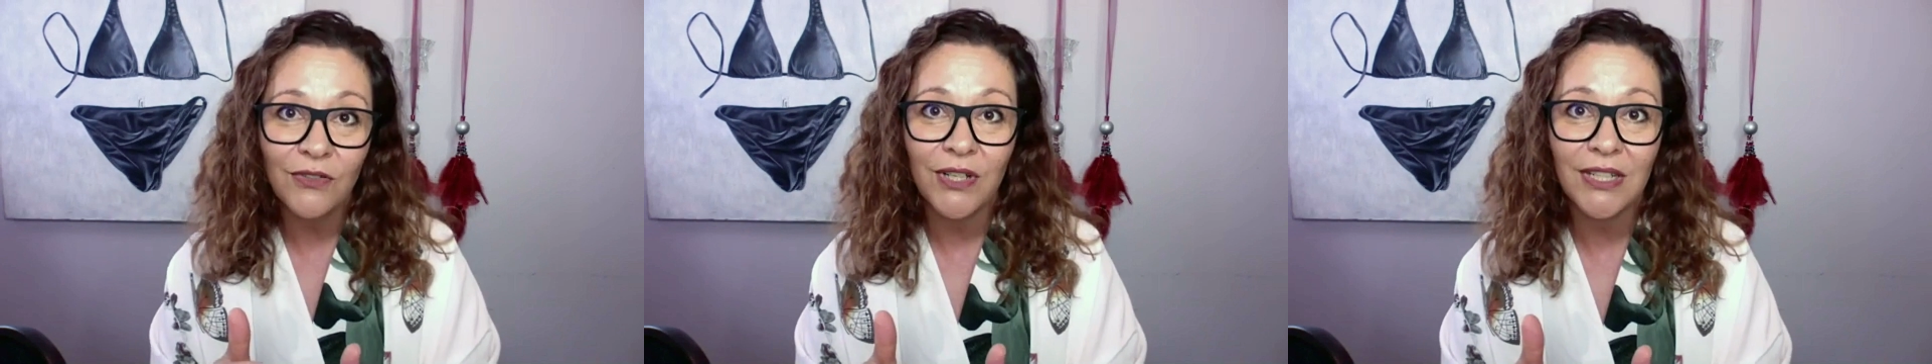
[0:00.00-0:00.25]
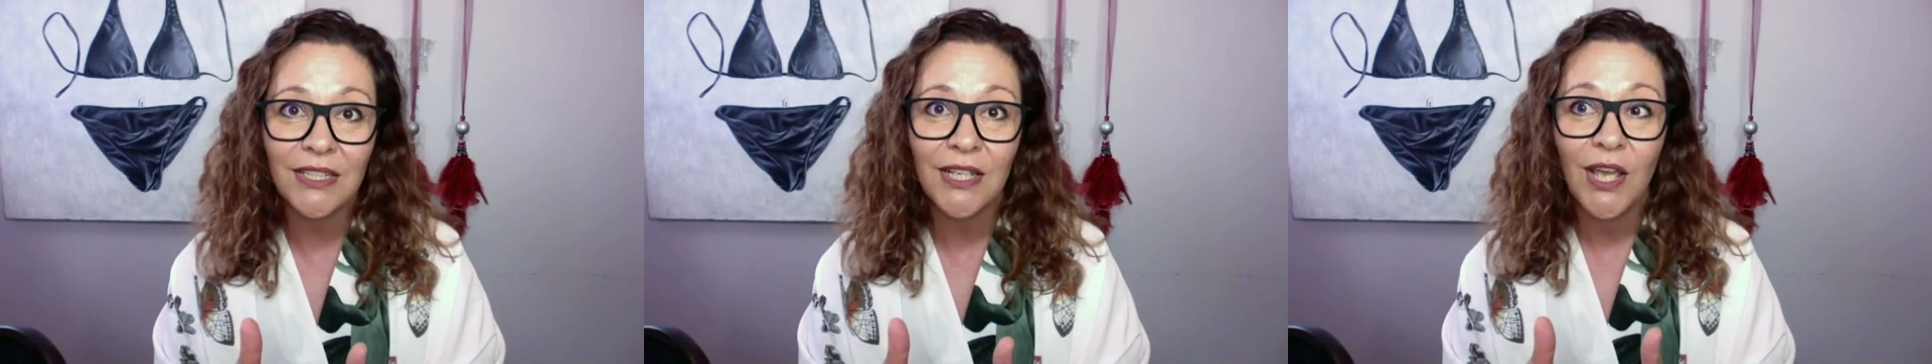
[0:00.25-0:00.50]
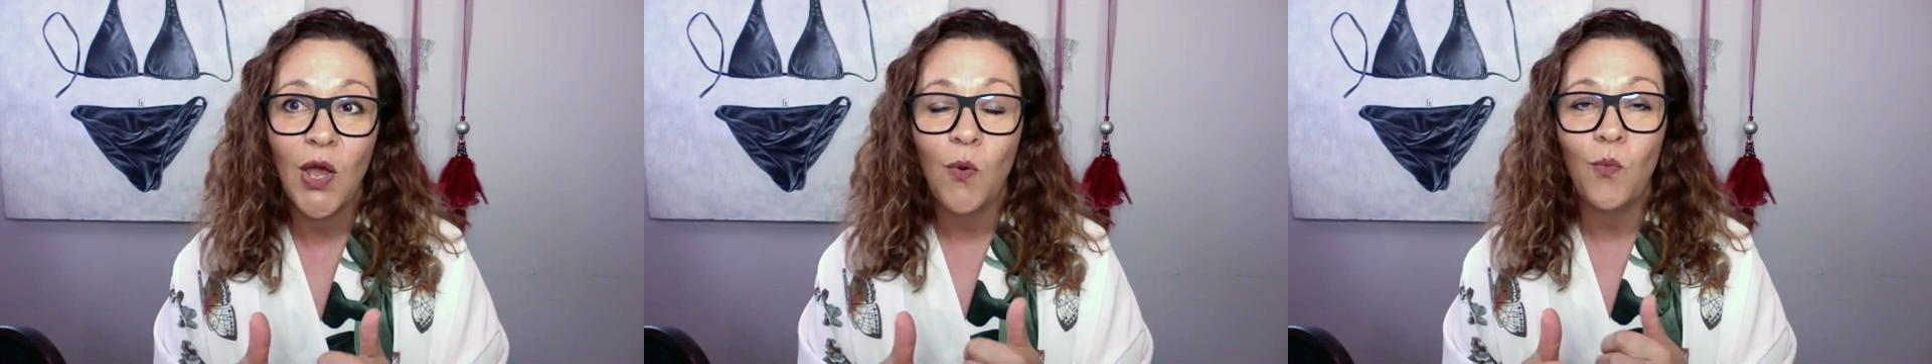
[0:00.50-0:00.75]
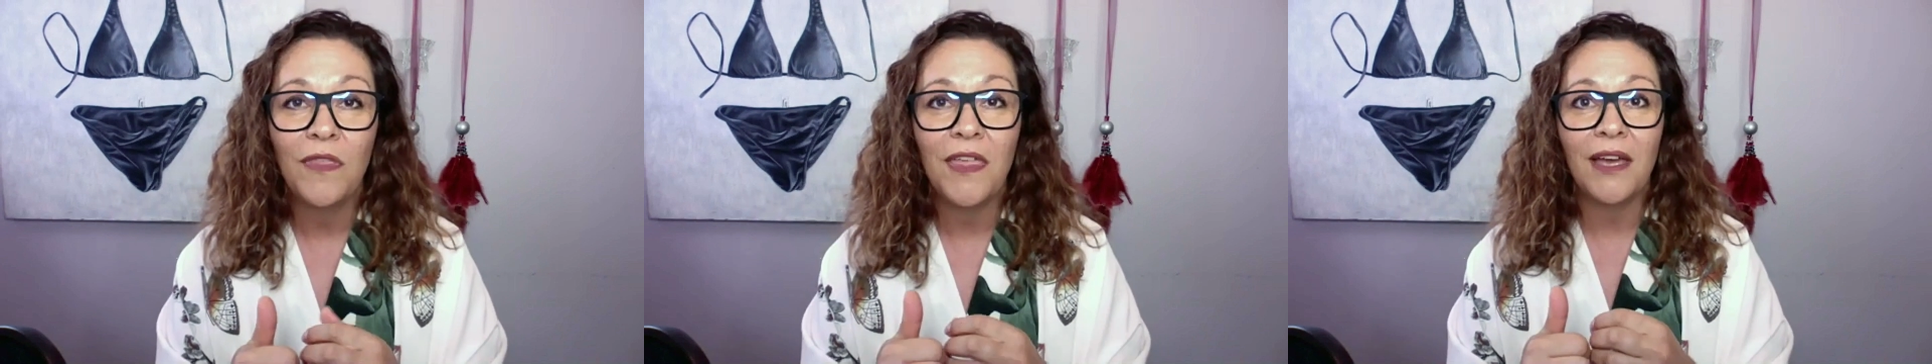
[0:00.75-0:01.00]
it
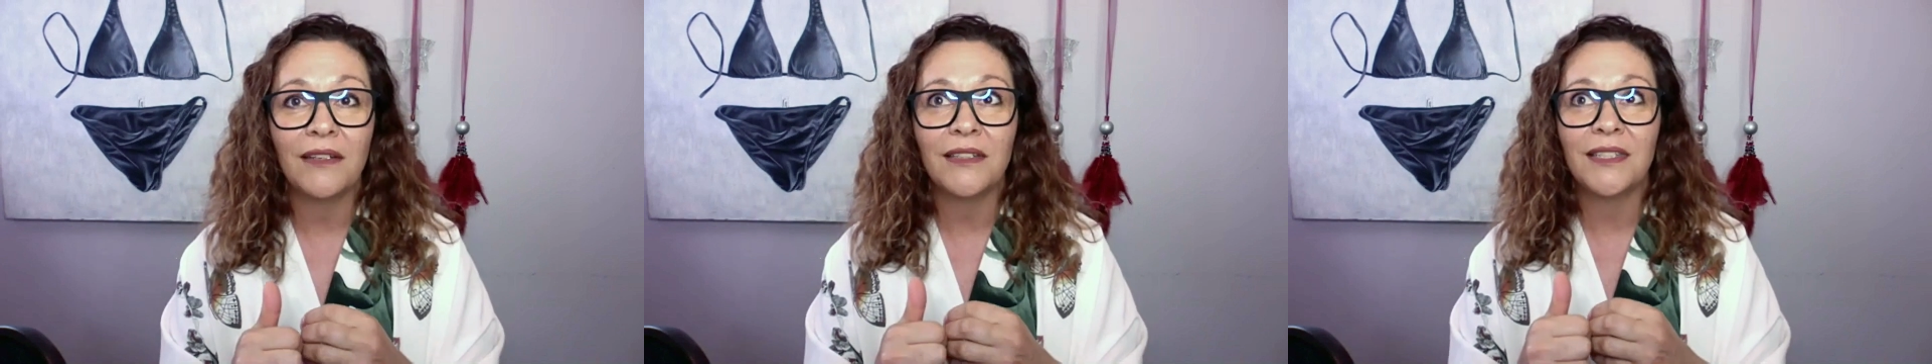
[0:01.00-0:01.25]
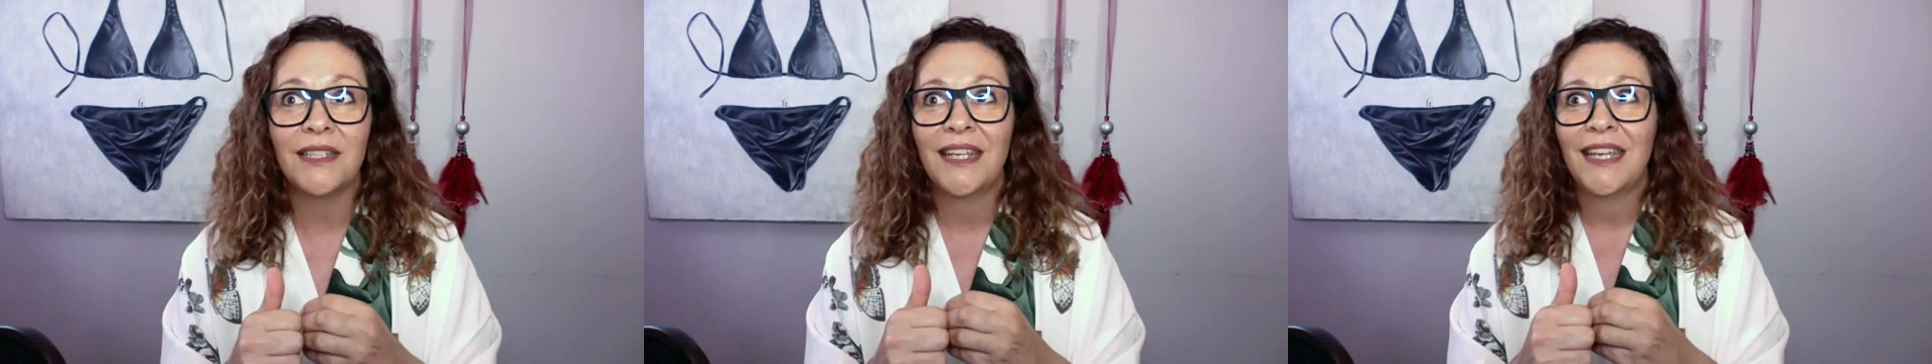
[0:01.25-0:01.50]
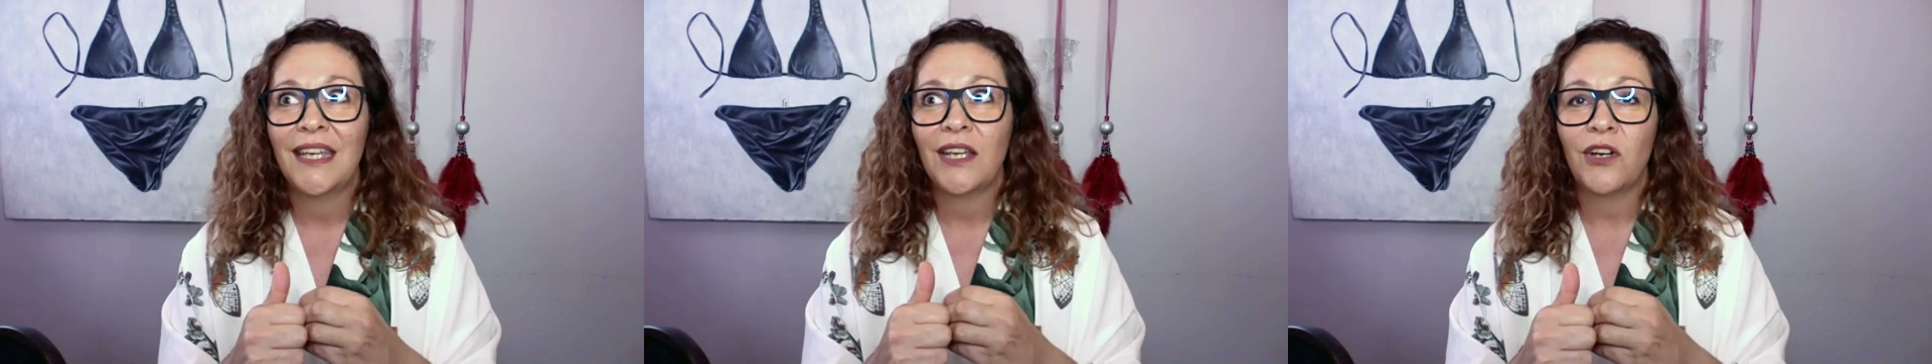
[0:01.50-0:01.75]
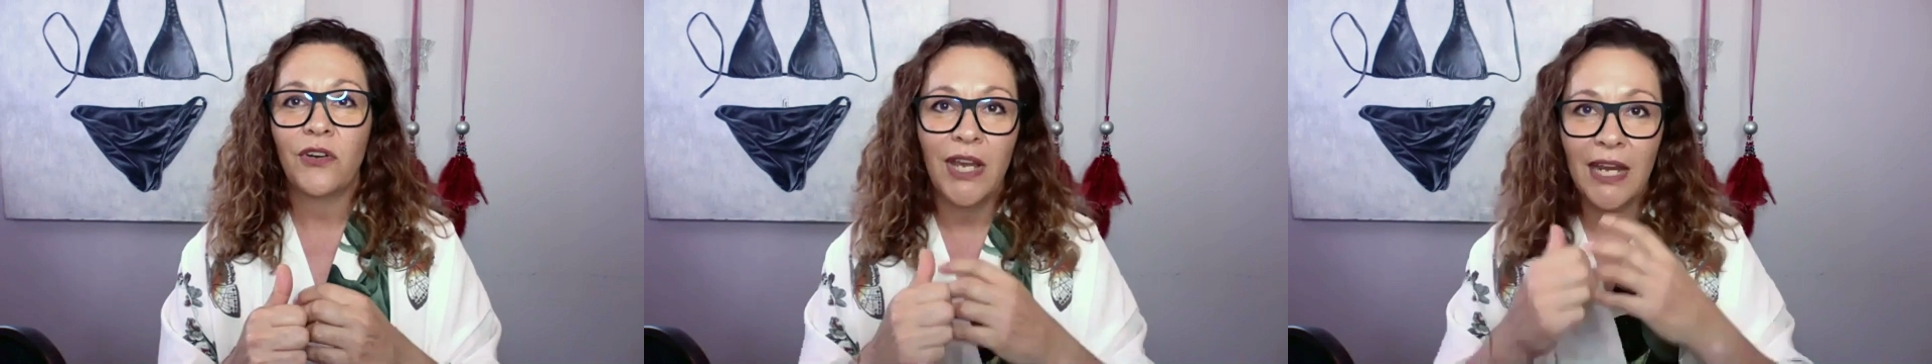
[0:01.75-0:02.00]
without
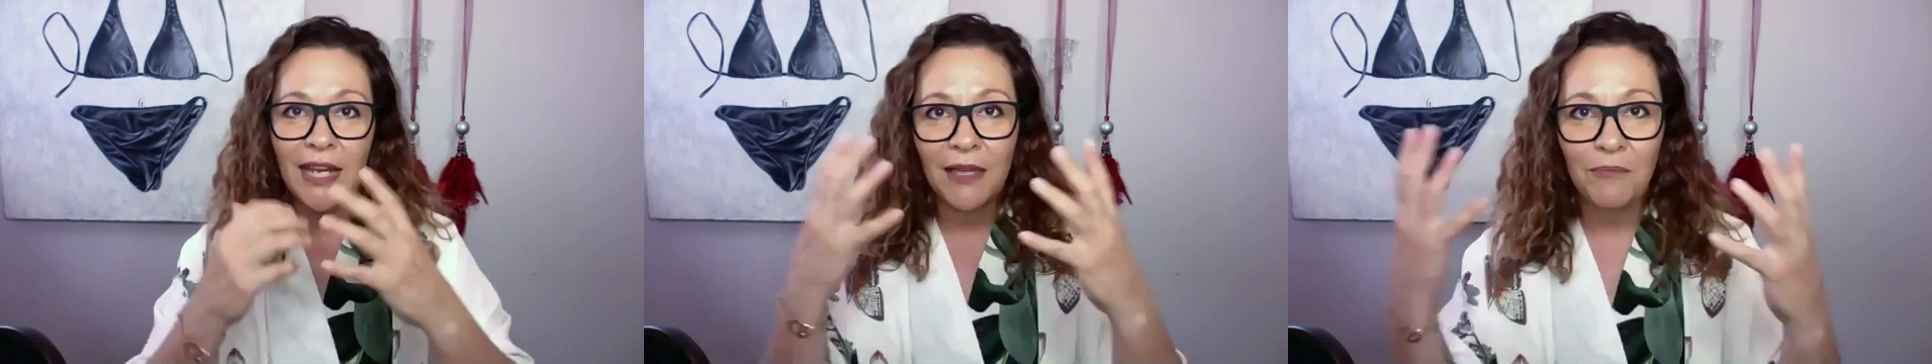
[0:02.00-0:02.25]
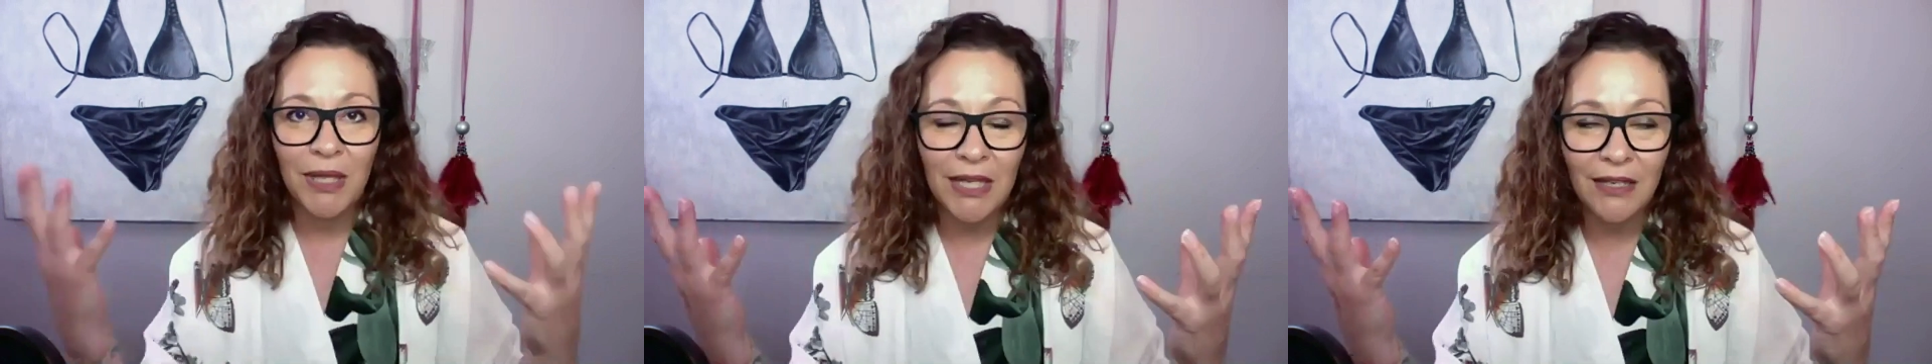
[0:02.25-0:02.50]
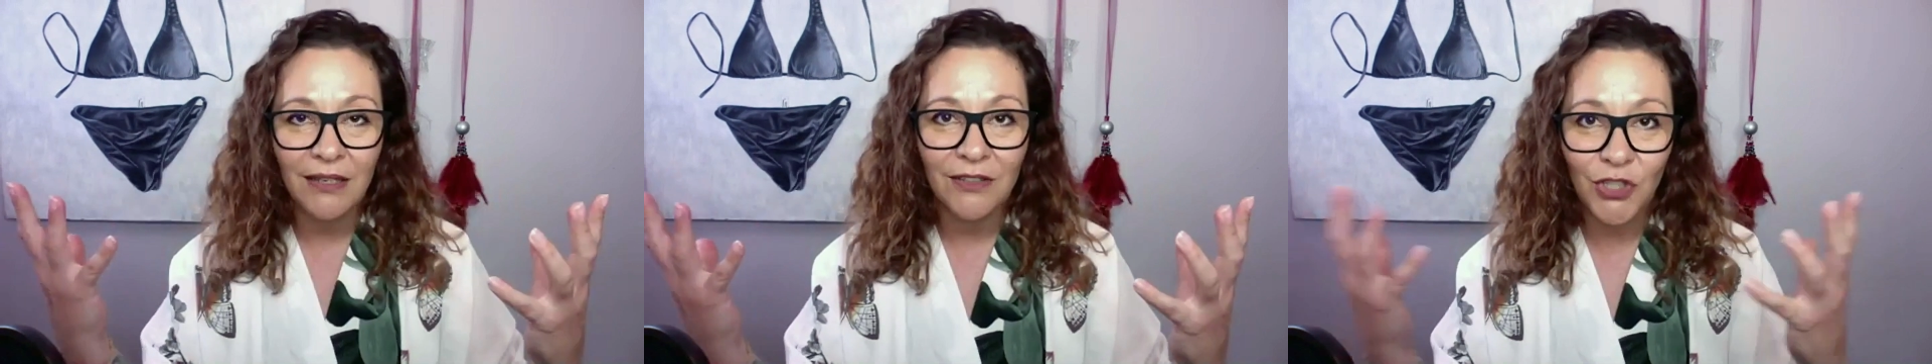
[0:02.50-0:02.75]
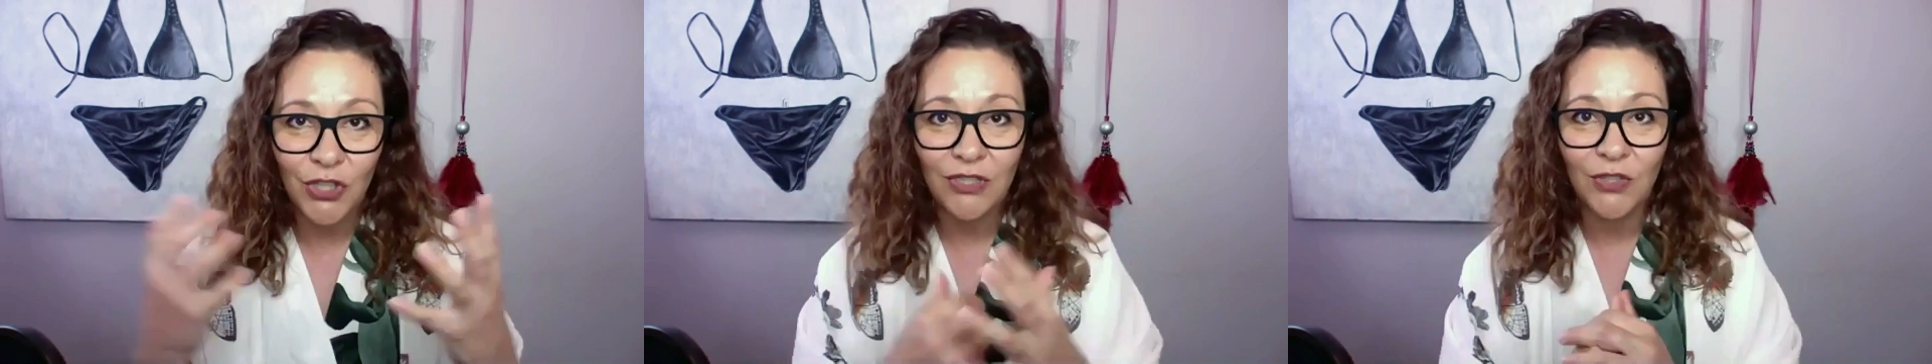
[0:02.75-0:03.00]
creating a big
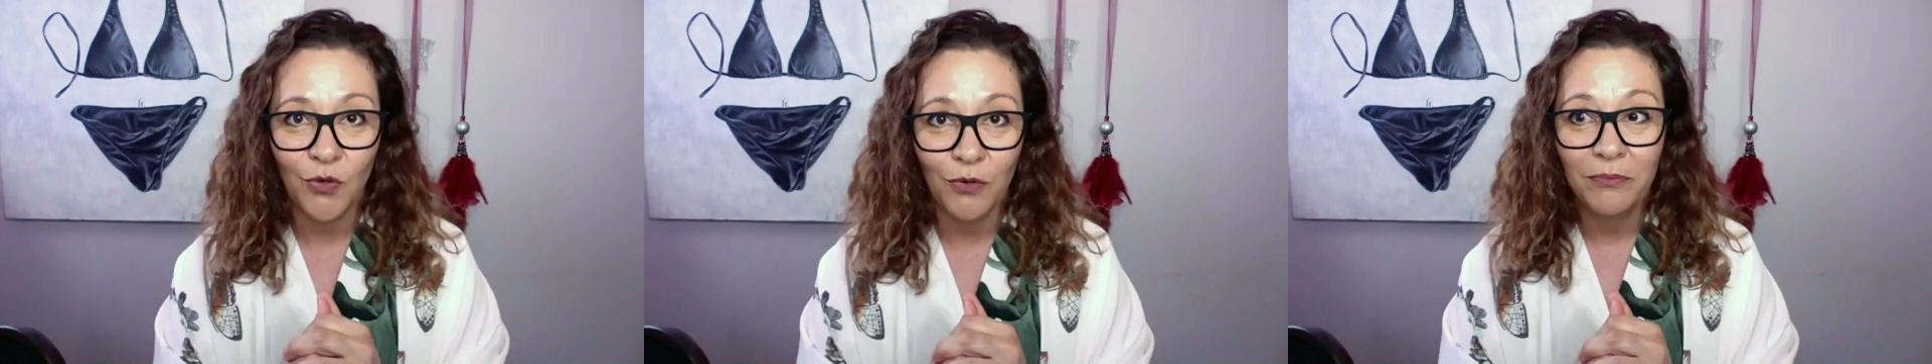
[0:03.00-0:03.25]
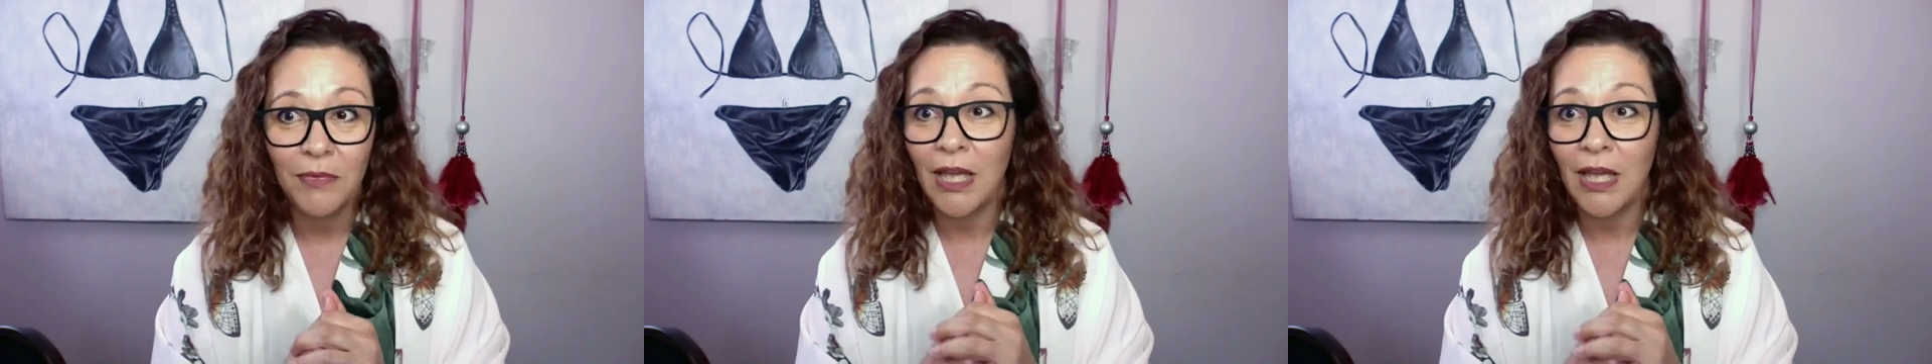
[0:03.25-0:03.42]
shitstorm.